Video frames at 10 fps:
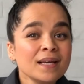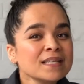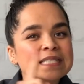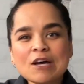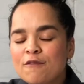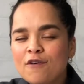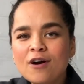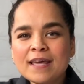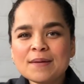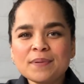So
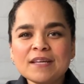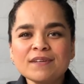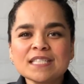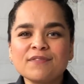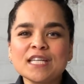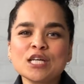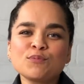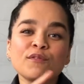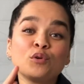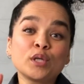far in the previous videos,
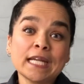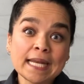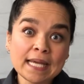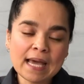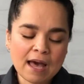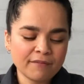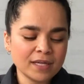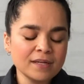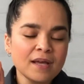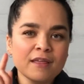we've already
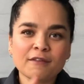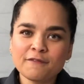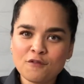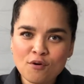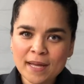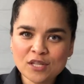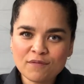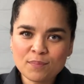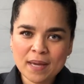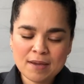covered the format of
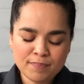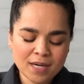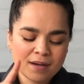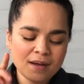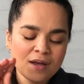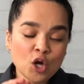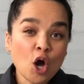the paper,